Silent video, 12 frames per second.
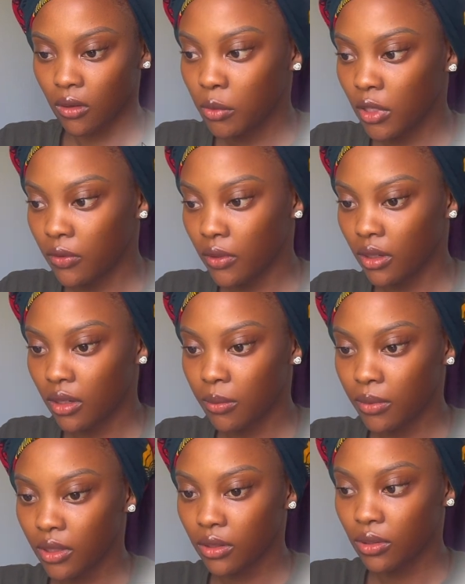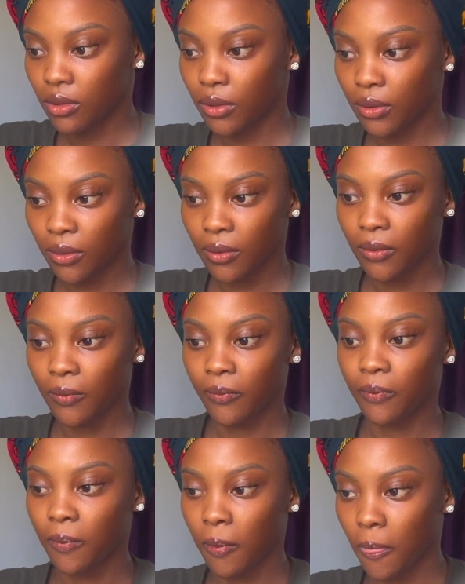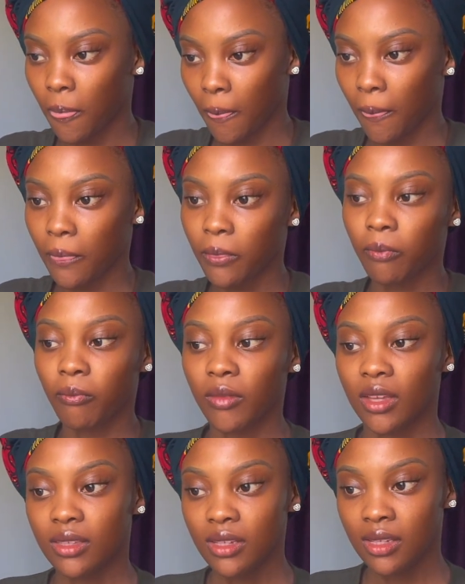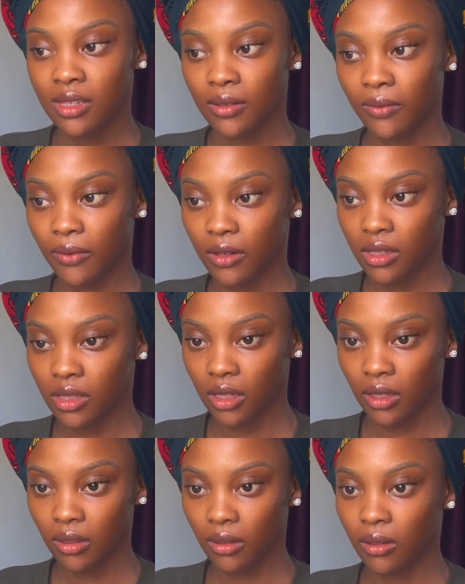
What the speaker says: My fingerprint. So this is the first step.